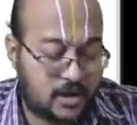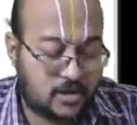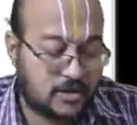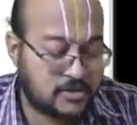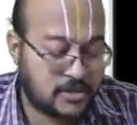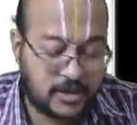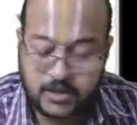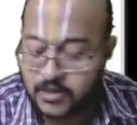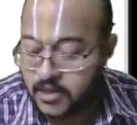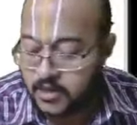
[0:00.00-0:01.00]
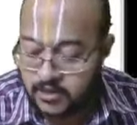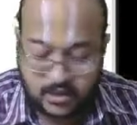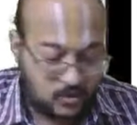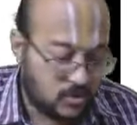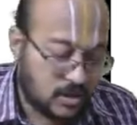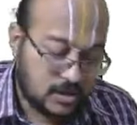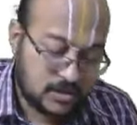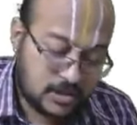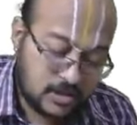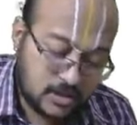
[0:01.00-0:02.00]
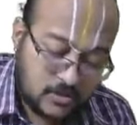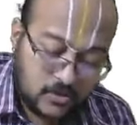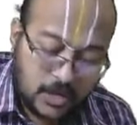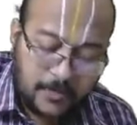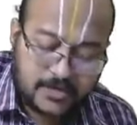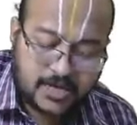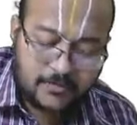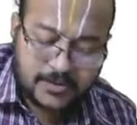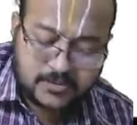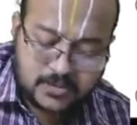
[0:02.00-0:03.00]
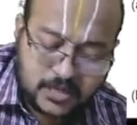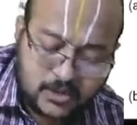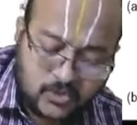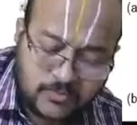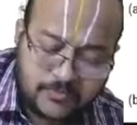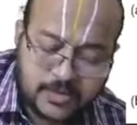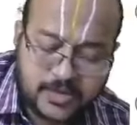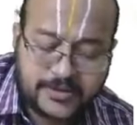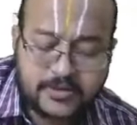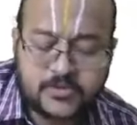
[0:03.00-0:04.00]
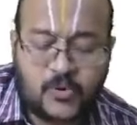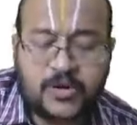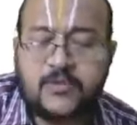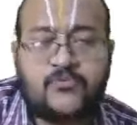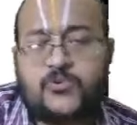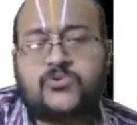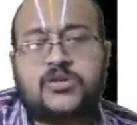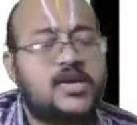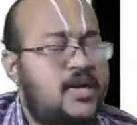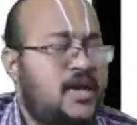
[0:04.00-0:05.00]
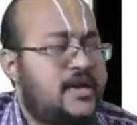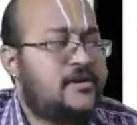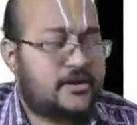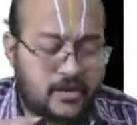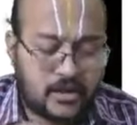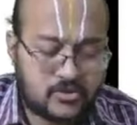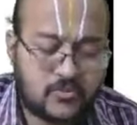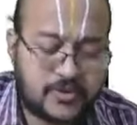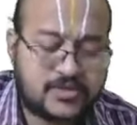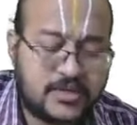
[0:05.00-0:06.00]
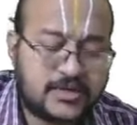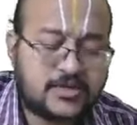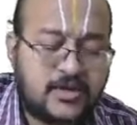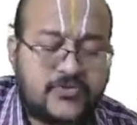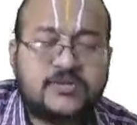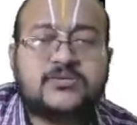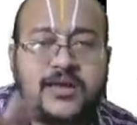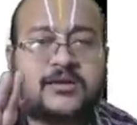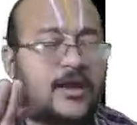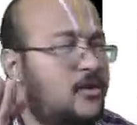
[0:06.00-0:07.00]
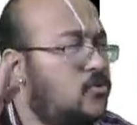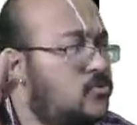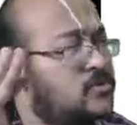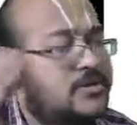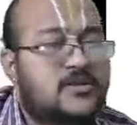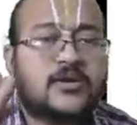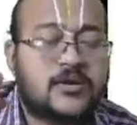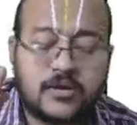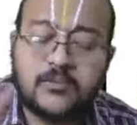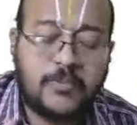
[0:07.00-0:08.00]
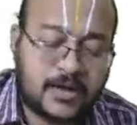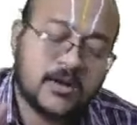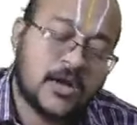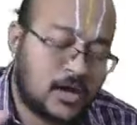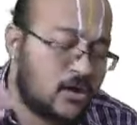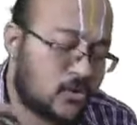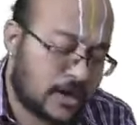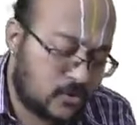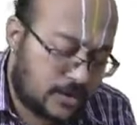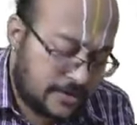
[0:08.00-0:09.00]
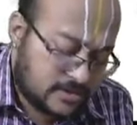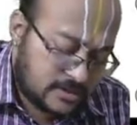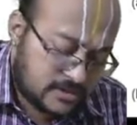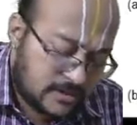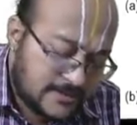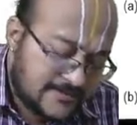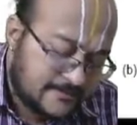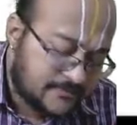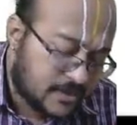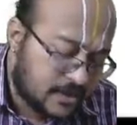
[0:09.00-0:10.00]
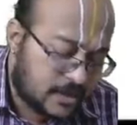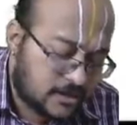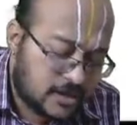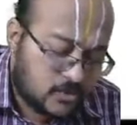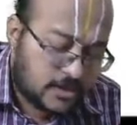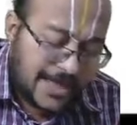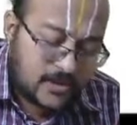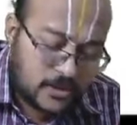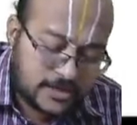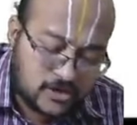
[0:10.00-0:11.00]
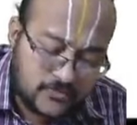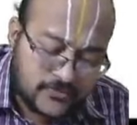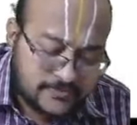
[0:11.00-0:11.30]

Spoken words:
Are you understanding? Now, okay, per share basis, you remember that it is 0.4388. So presentation difference, I'll tell you, nothing big. Okay, you will understand. See, now calculation of